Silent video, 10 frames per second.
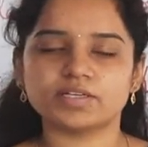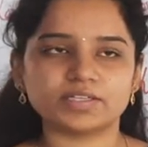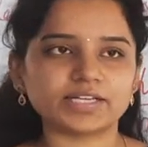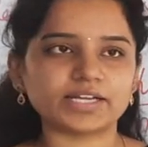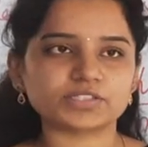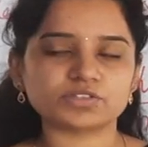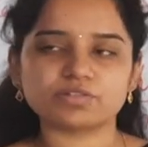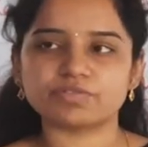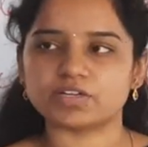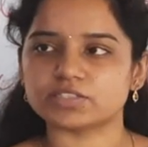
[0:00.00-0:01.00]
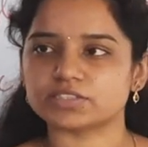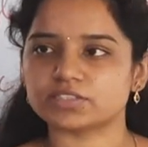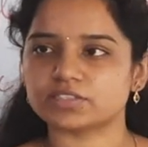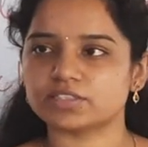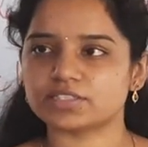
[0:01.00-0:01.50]
Direction of
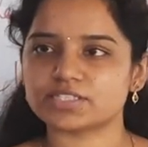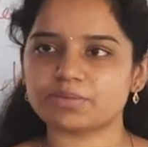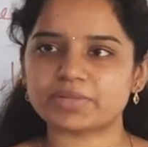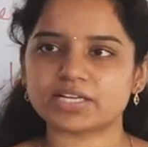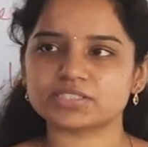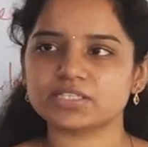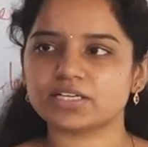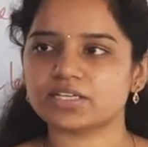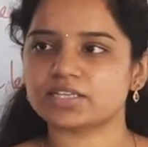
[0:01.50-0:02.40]
velocity. In the same direction or any